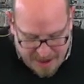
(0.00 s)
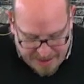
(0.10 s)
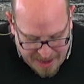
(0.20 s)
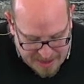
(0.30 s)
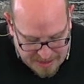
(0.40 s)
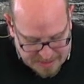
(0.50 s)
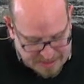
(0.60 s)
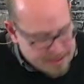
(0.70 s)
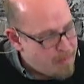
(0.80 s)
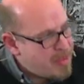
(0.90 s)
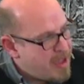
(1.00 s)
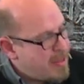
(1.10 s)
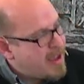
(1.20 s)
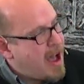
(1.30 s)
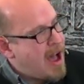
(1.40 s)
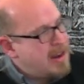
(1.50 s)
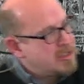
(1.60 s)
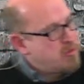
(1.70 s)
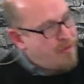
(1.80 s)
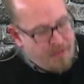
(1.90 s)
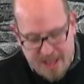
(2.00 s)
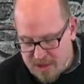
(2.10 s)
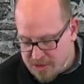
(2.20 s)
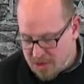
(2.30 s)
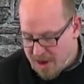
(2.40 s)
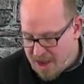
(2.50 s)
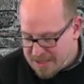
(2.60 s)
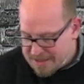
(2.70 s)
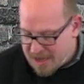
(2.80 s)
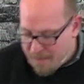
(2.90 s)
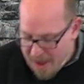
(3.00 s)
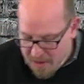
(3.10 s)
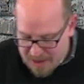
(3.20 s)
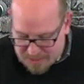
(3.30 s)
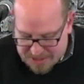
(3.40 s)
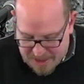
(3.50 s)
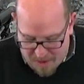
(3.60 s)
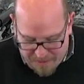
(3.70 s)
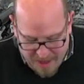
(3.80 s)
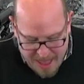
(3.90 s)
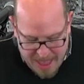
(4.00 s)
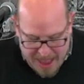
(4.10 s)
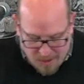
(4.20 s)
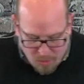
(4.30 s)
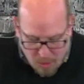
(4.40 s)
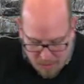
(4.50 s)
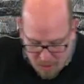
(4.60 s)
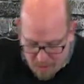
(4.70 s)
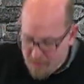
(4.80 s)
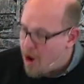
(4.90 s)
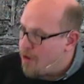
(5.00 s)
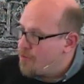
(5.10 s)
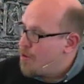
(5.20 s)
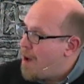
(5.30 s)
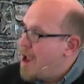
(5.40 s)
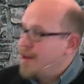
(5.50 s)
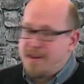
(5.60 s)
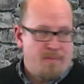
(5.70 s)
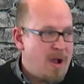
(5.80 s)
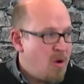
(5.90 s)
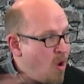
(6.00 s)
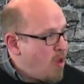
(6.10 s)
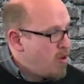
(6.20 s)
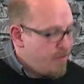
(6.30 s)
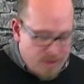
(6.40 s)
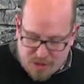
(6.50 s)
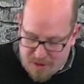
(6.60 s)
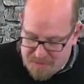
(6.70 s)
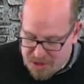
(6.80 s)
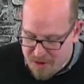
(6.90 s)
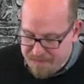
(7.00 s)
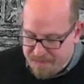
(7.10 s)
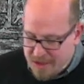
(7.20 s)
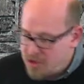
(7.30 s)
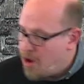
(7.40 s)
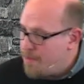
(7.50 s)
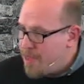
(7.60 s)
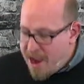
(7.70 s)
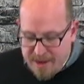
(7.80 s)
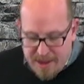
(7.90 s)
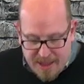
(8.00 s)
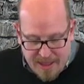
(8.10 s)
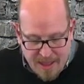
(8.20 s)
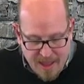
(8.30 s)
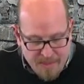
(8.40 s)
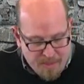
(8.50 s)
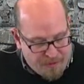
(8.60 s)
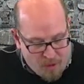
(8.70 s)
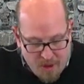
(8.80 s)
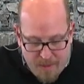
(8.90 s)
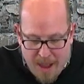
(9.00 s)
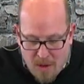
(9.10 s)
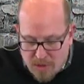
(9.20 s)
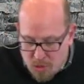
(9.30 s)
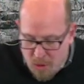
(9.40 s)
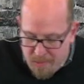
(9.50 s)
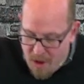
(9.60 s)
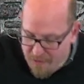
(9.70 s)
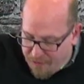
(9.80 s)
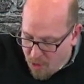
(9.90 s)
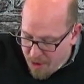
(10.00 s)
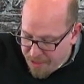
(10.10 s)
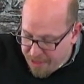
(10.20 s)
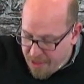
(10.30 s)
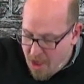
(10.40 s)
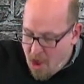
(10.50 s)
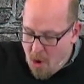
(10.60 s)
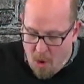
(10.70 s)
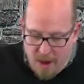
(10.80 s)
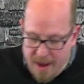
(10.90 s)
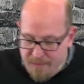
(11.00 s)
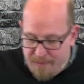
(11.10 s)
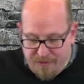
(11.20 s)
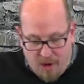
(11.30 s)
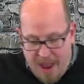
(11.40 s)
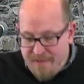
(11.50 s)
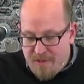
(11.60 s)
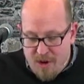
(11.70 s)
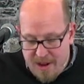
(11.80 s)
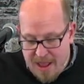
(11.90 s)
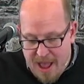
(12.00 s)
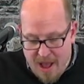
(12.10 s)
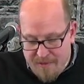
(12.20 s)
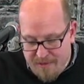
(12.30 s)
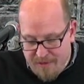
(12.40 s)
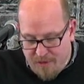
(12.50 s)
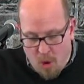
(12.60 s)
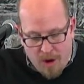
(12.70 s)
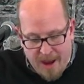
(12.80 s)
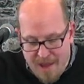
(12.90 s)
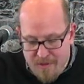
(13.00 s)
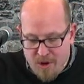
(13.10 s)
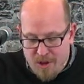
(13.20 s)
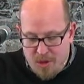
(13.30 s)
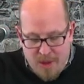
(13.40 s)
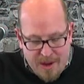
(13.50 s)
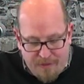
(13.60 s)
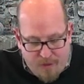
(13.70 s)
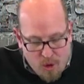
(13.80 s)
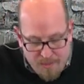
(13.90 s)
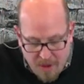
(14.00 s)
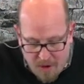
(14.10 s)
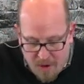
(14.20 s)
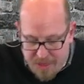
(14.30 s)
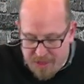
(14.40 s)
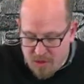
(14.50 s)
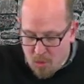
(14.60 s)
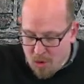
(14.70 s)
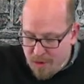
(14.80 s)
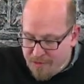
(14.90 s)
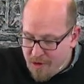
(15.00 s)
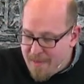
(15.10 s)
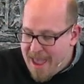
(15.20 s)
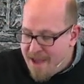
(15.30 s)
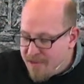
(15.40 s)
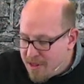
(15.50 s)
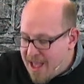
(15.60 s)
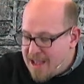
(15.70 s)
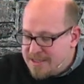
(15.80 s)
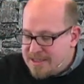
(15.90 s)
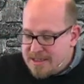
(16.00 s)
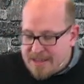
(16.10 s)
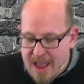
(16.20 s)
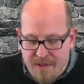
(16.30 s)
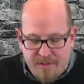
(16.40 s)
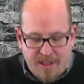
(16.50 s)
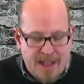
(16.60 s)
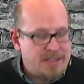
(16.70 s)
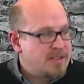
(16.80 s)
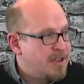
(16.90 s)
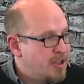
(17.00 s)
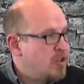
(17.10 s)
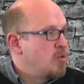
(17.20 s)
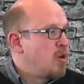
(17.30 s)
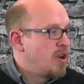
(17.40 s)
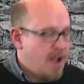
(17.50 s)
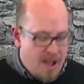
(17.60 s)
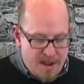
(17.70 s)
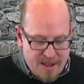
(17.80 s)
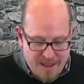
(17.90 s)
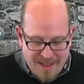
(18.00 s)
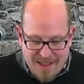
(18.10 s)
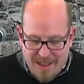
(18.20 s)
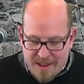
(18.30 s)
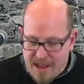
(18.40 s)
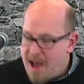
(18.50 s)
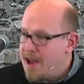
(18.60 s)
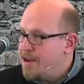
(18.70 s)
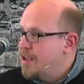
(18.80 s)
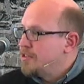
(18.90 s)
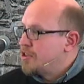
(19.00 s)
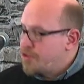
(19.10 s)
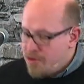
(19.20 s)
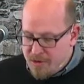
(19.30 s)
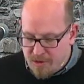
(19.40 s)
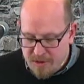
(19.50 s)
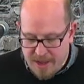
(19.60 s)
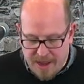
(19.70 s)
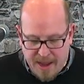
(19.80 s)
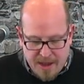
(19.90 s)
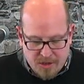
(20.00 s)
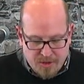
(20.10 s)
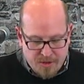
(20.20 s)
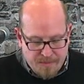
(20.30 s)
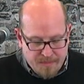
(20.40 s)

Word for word: Again, something that God has revealed to us about himself, and we are reminded about all over Scripture. Psalm 90 before the mountains were brought forth, or forever, uh, forever you had formed the earth and the world, from everlasting to everlasting, you are God. God is eternal in nature.